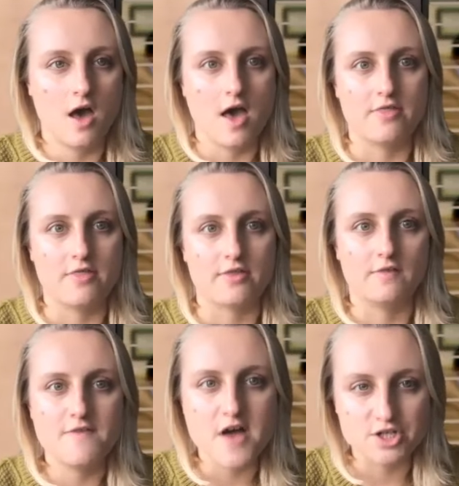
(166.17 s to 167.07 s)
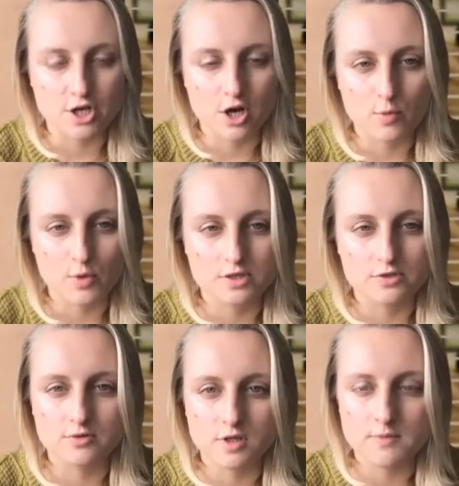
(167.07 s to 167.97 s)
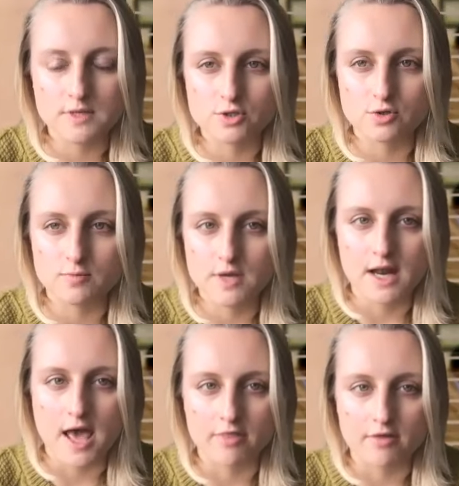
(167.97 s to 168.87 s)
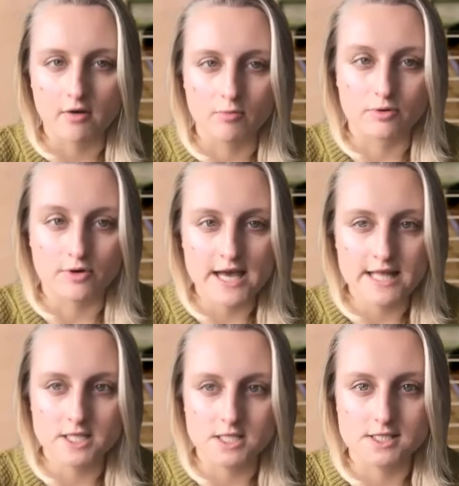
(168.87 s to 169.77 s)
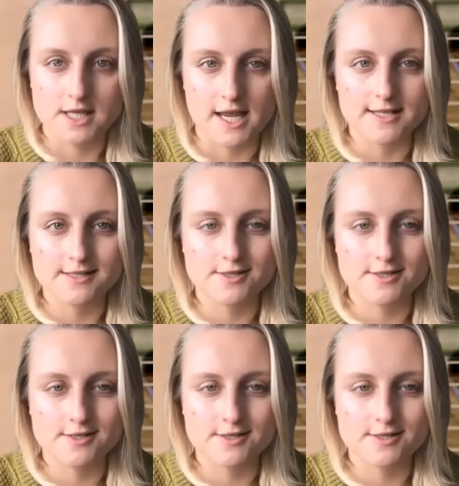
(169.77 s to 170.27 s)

ethical fashion and what it really means to be an ethical brand these days.